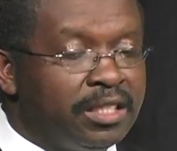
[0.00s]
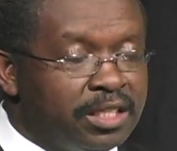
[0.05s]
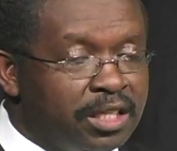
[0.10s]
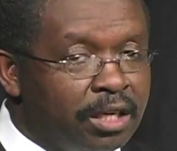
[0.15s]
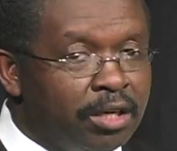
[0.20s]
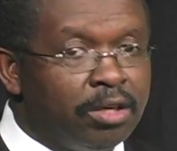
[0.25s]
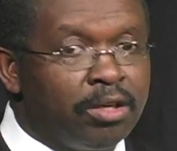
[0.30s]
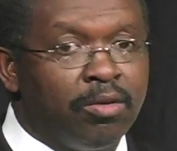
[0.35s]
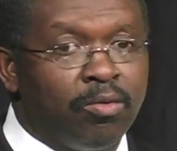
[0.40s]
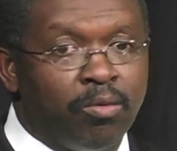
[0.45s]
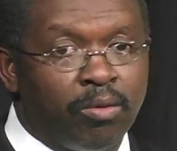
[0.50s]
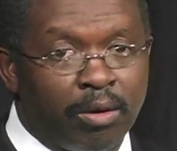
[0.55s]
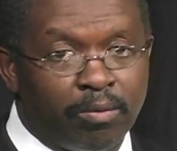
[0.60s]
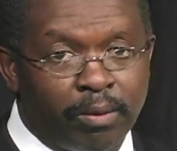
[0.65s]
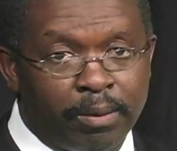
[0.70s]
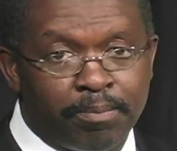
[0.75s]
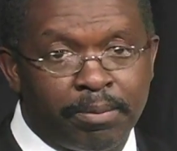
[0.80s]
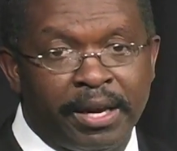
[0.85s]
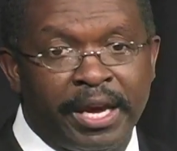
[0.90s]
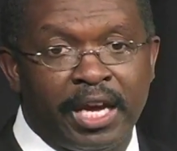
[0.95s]
tell you what
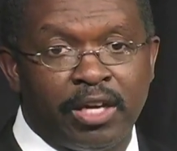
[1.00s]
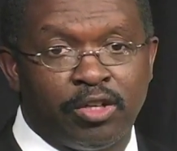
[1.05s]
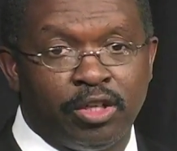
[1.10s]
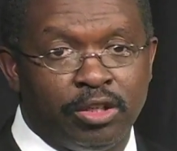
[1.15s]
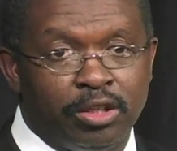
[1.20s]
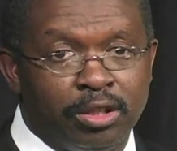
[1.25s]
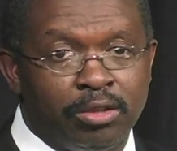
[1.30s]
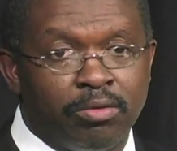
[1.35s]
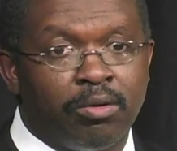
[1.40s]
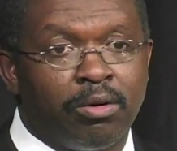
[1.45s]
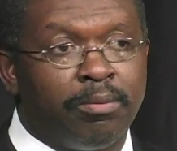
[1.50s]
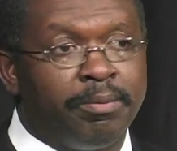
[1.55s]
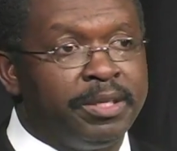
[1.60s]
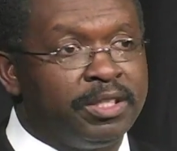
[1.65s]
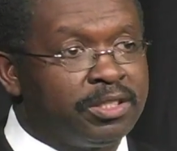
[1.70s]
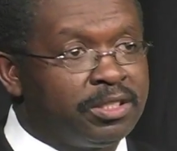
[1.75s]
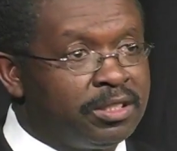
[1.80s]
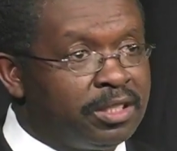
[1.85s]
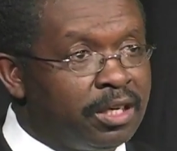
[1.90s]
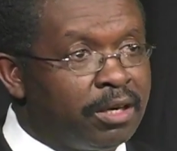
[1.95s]
we plan to do will be
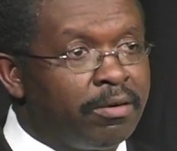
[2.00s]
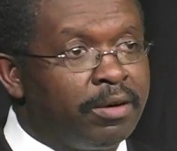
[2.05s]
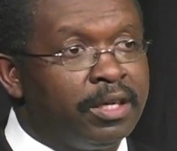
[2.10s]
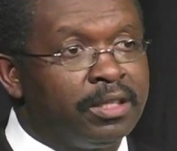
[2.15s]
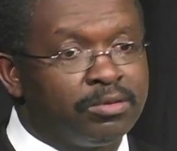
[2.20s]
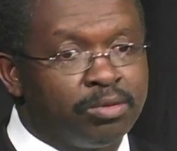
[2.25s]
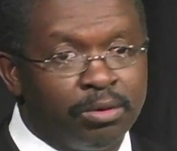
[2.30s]
serious.